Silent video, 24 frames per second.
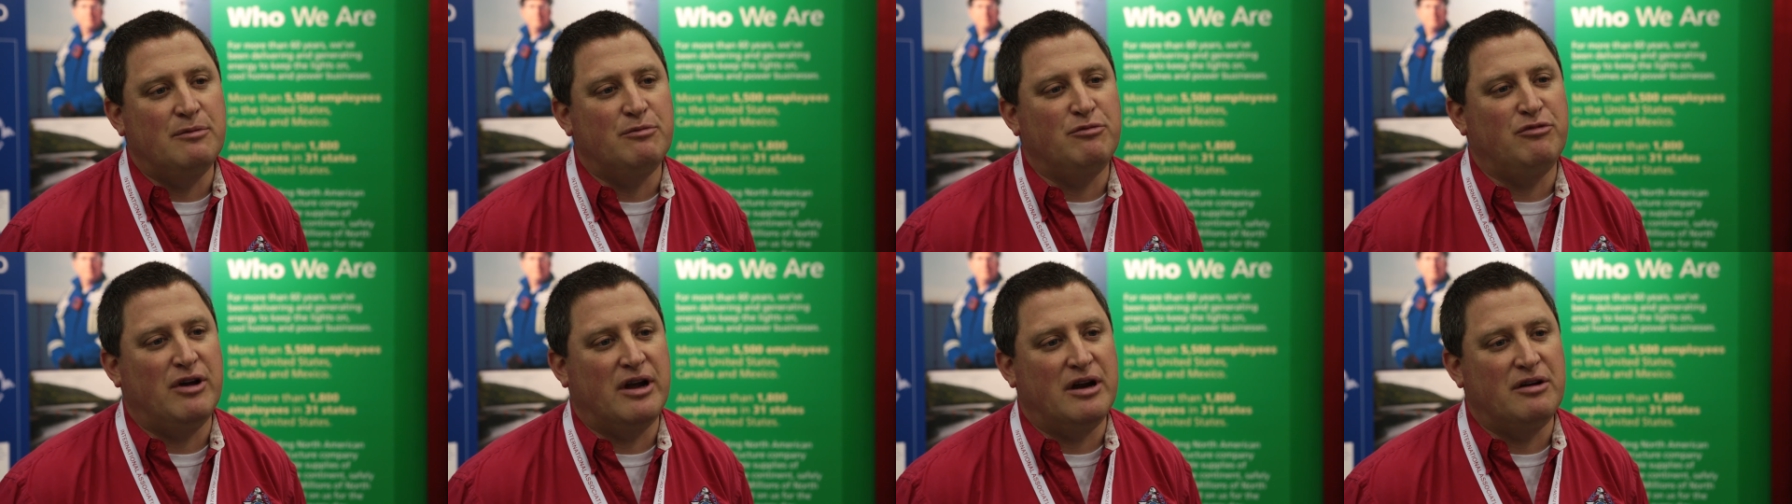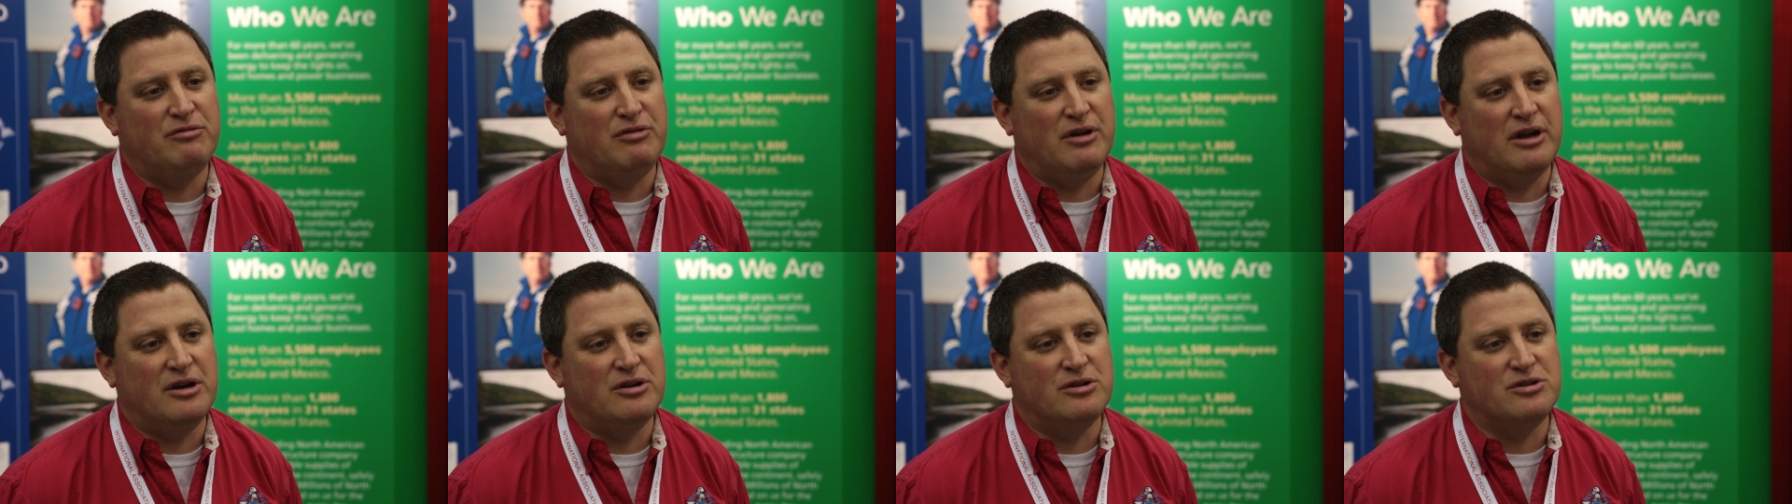keep
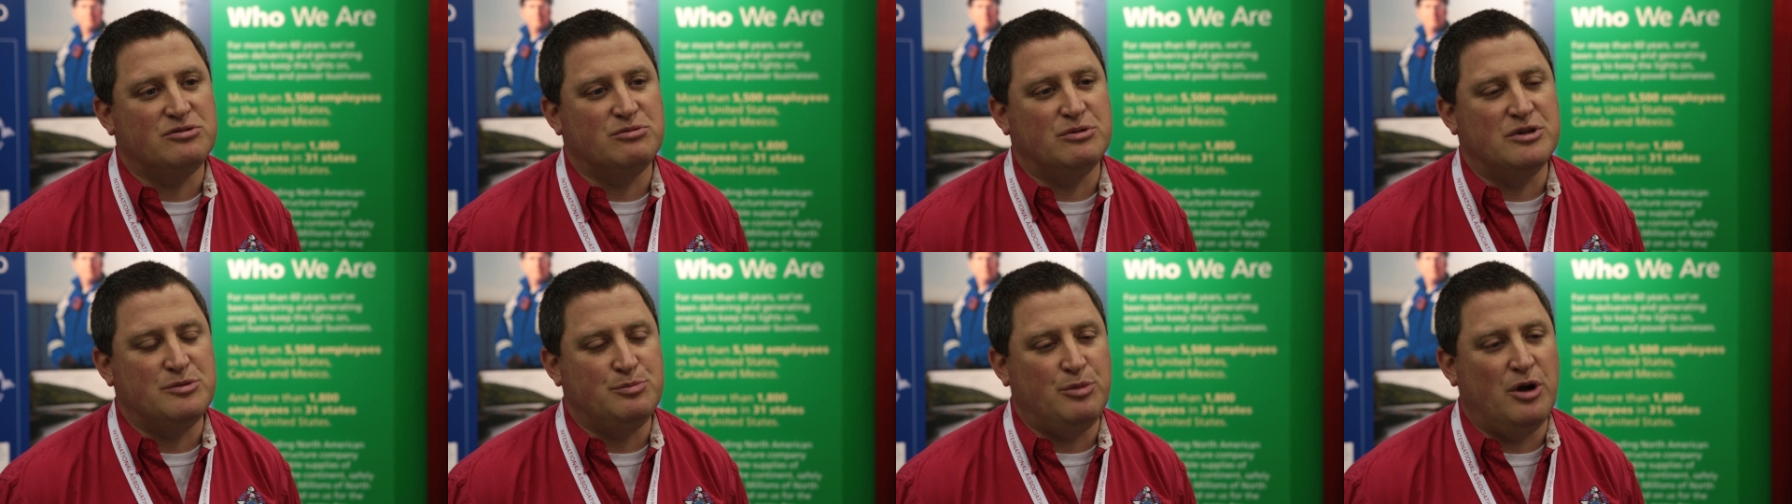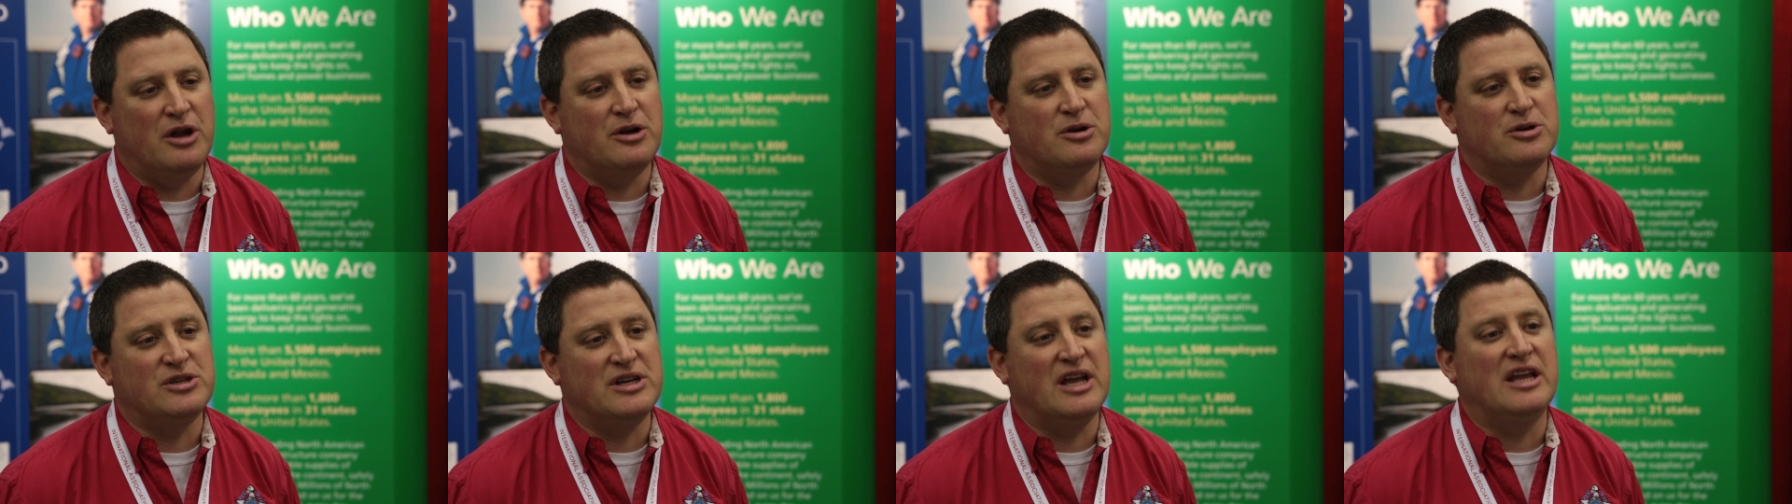firefighters,
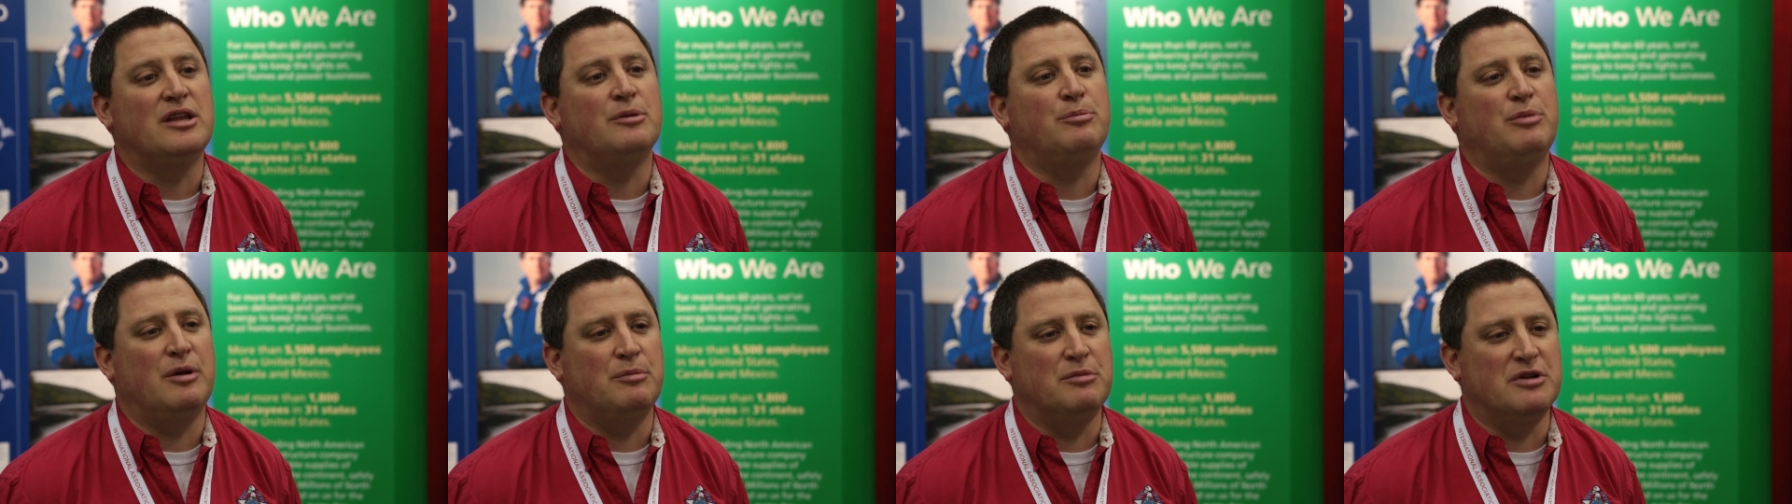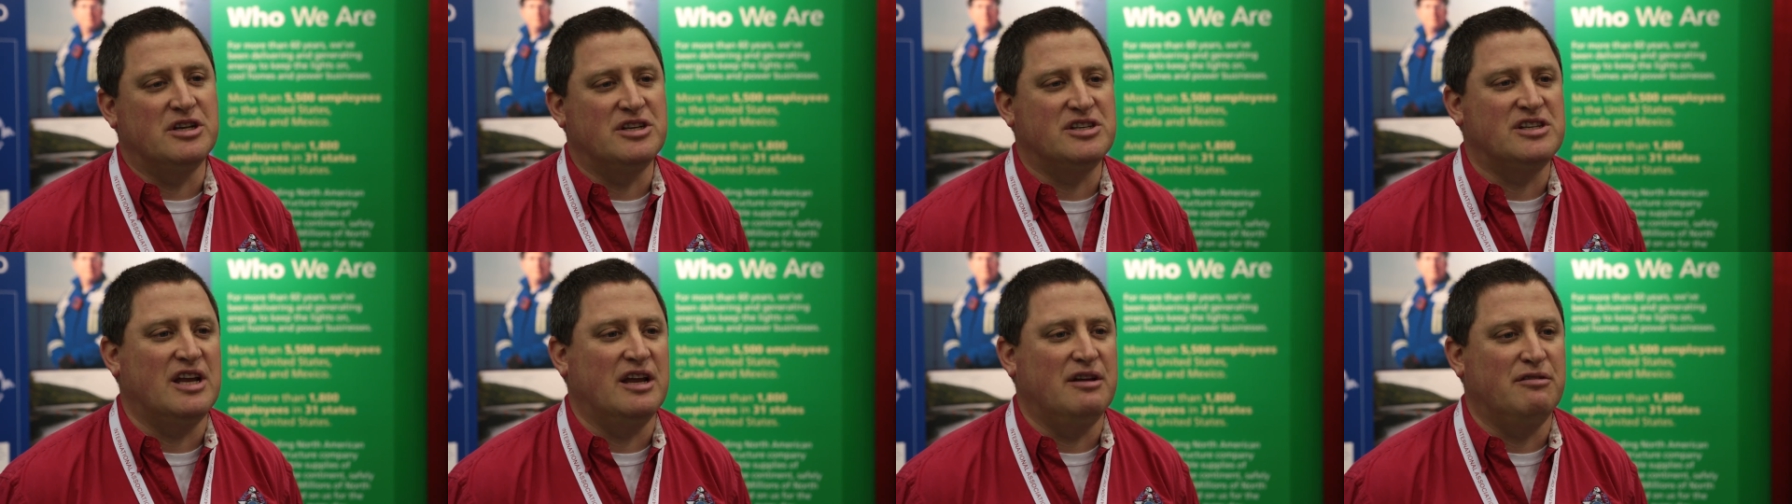responders, and the
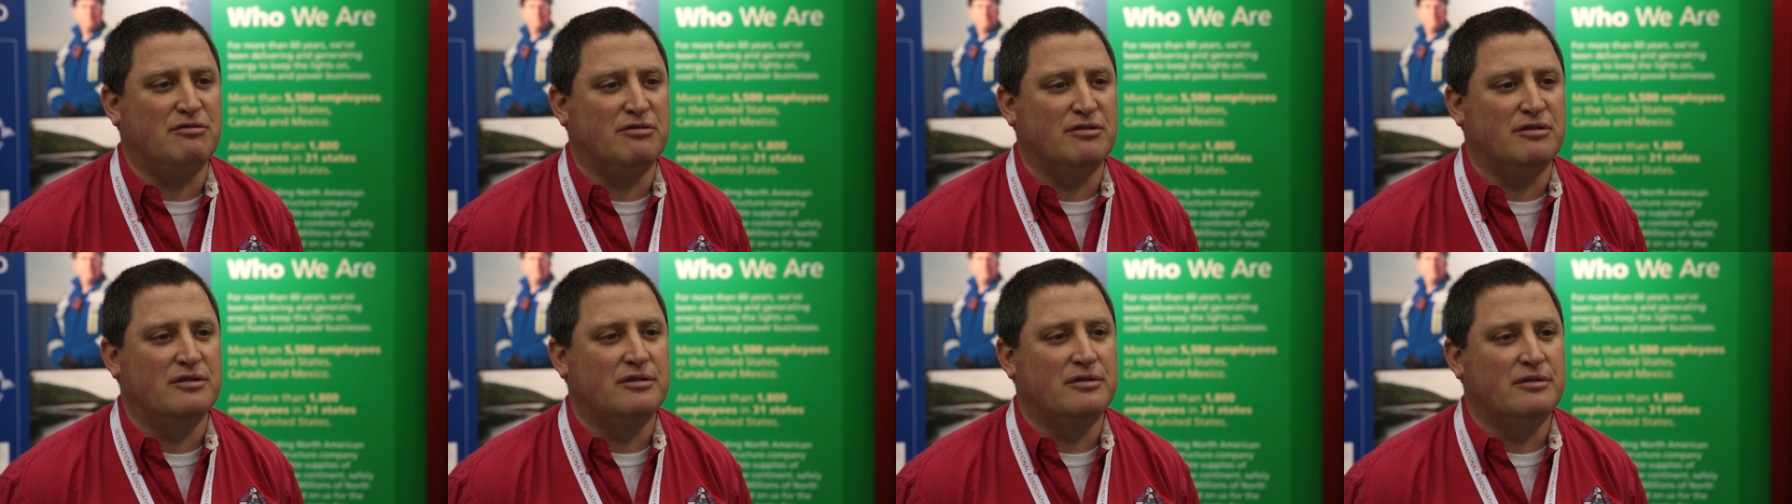public safe.